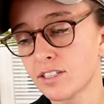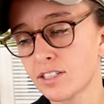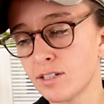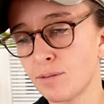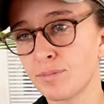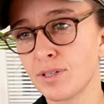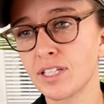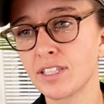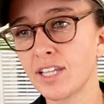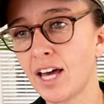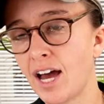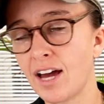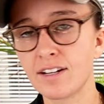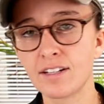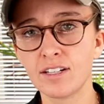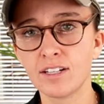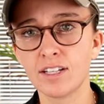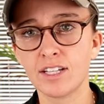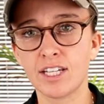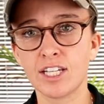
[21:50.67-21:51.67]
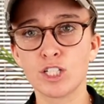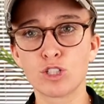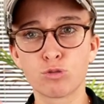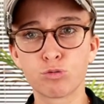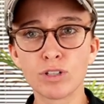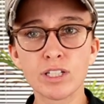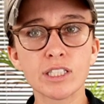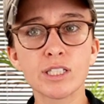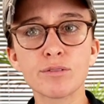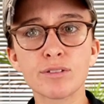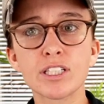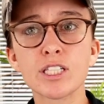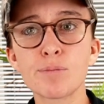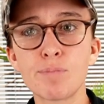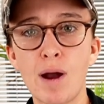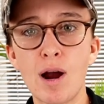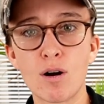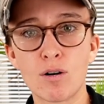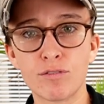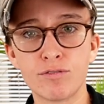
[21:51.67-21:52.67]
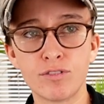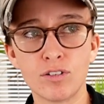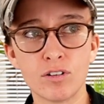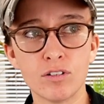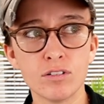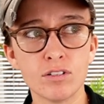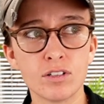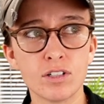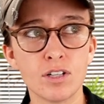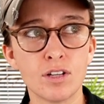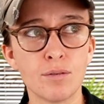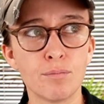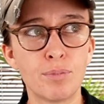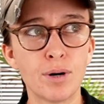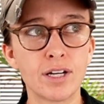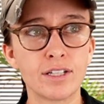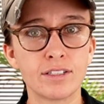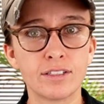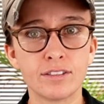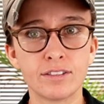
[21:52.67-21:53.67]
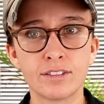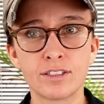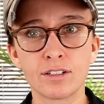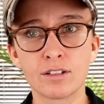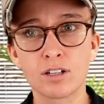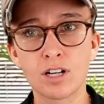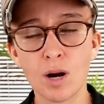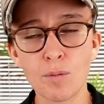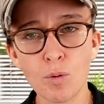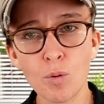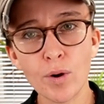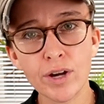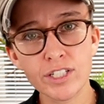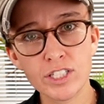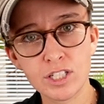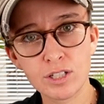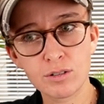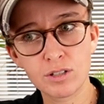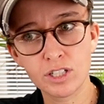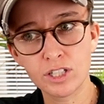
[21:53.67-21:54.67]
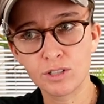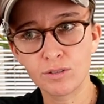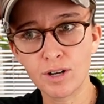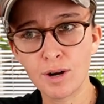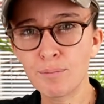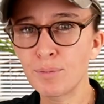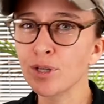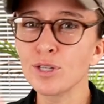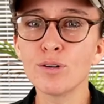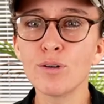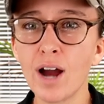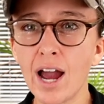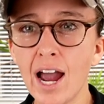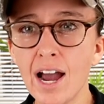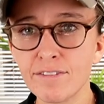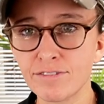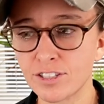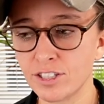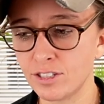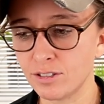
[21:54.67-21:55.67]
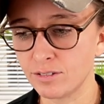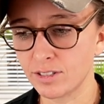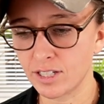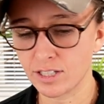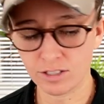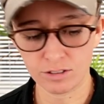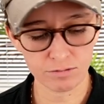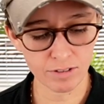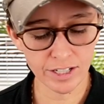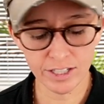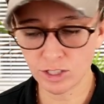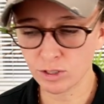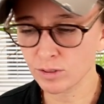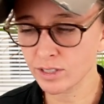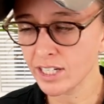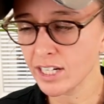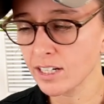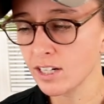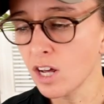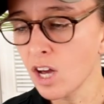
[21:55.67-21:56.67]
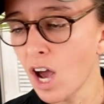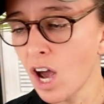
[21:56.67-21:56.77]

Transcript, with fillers: something that is really, really powerful but there are a couple ways that you can do it, but you don't have to do this, right? So again,